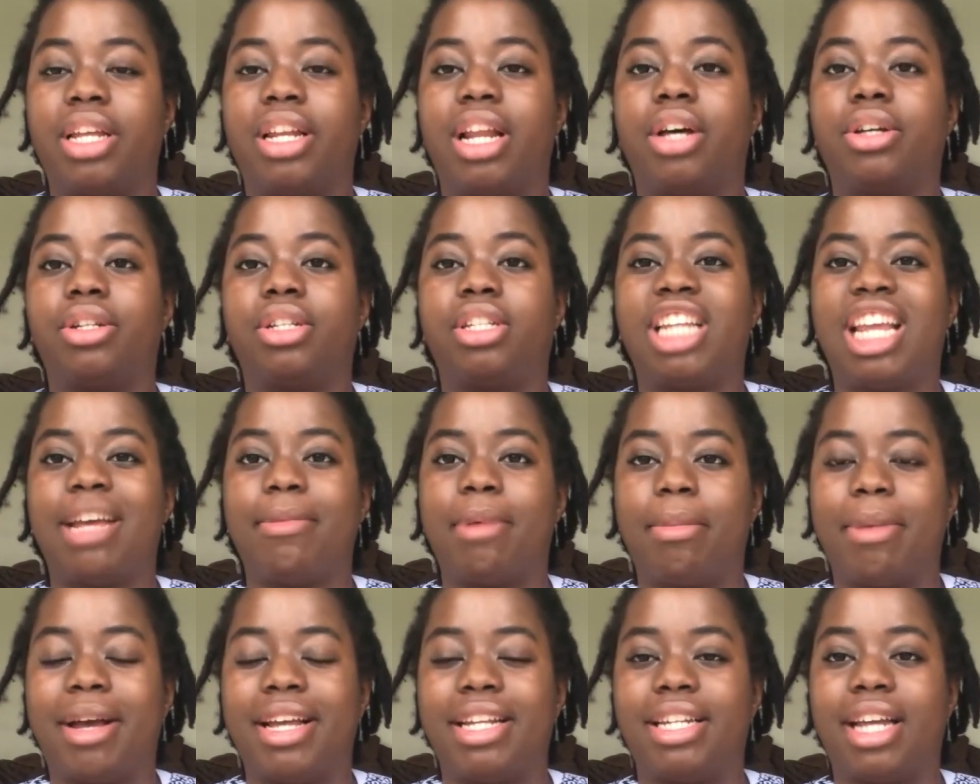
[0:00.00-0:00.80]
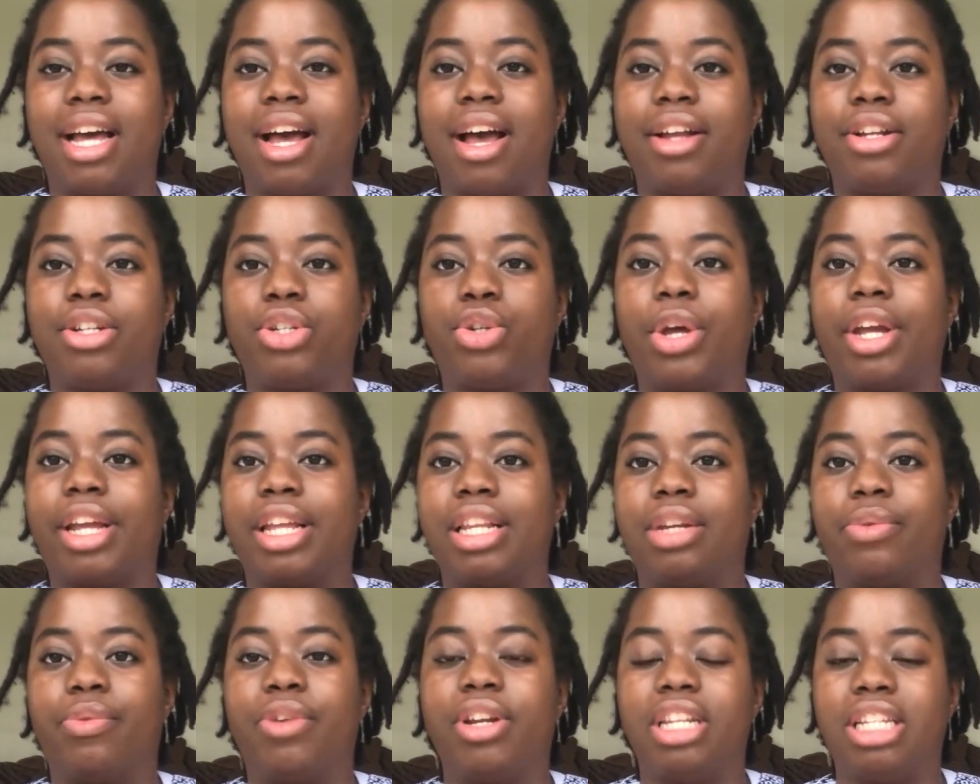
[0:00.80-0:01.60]
And I'll stay by my dad so I
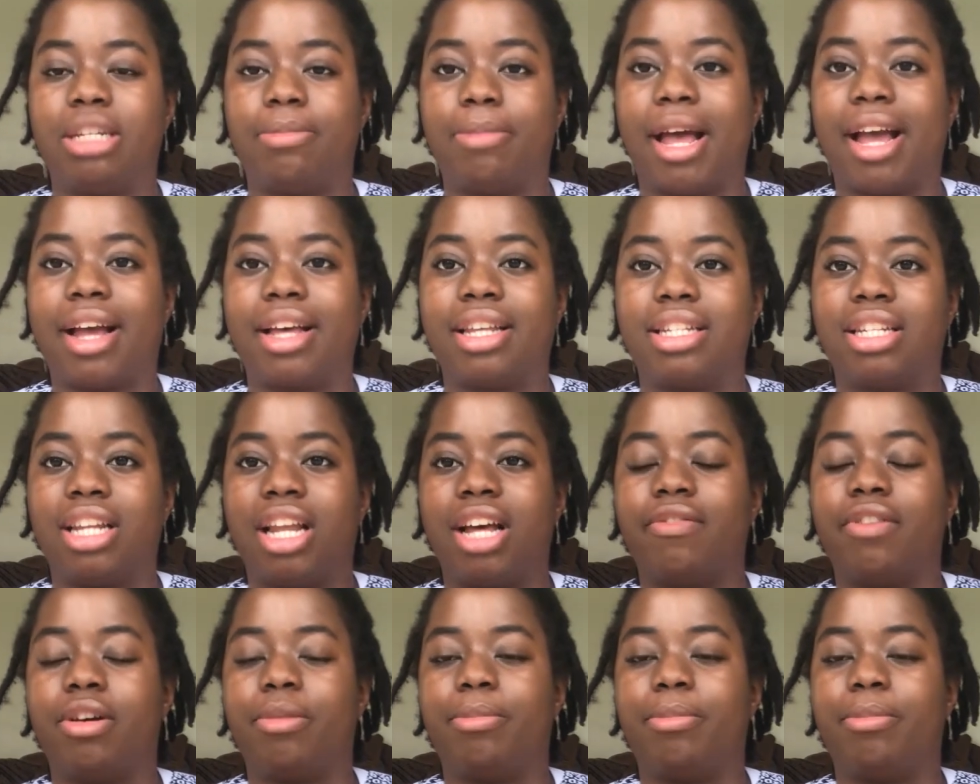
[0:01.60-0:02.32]
can win his back his love.